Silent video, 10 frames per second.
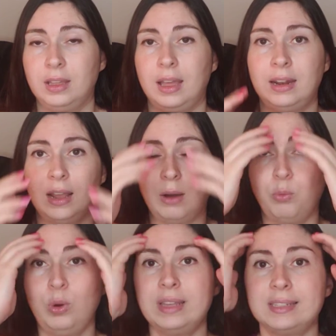And
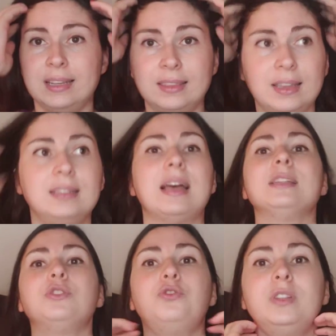we see things
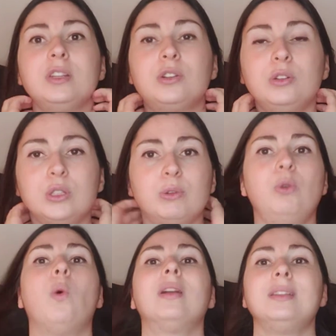as physical, so we
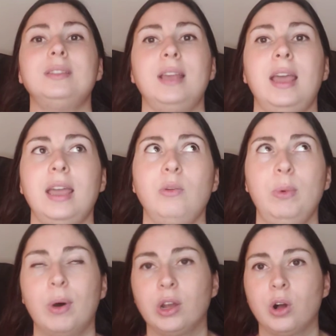want
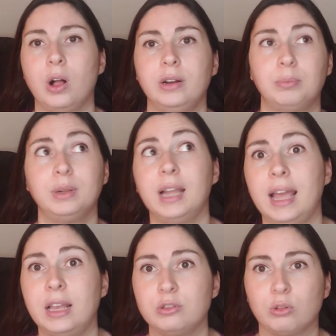to call it a
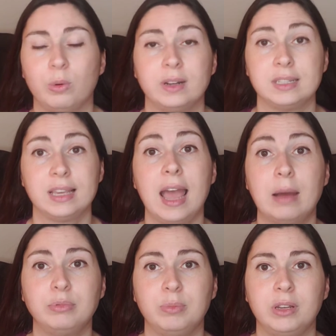place or where it's
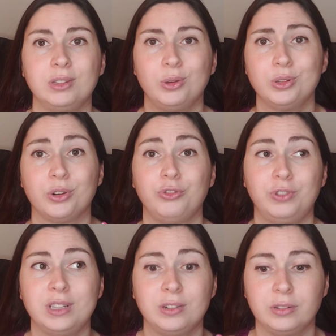kept, because those are
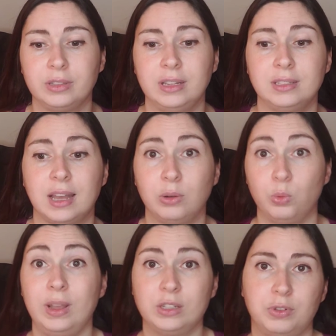physical things that
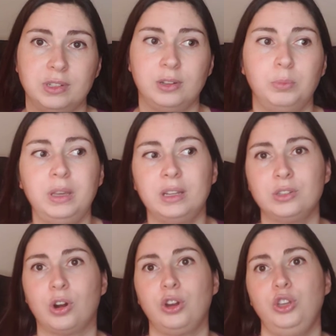we as physical
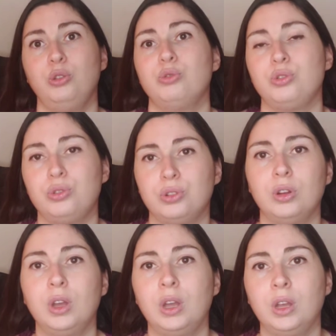beings are used to
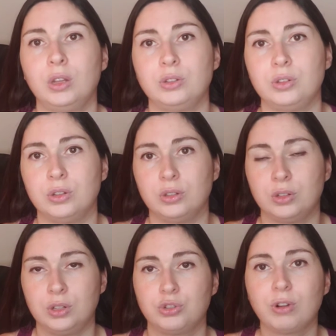
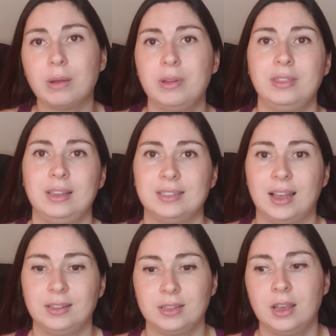describing things
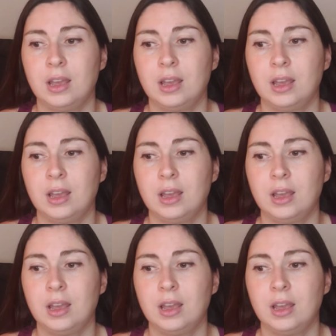as.